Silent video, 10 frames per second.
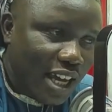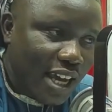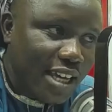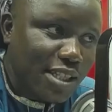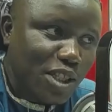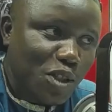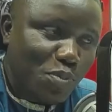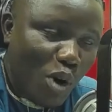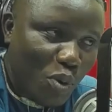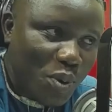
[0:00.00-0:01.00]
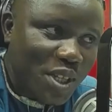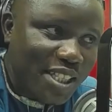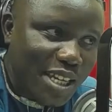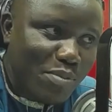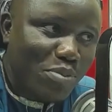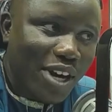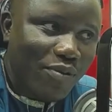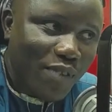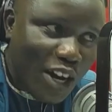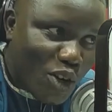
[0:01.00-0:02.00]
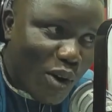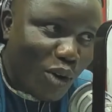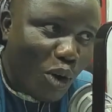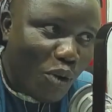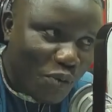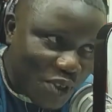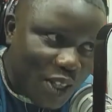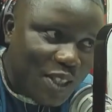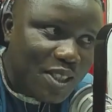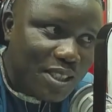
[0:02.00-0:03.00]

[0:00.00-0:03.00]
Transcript: He spoke with the same bravado and confidence.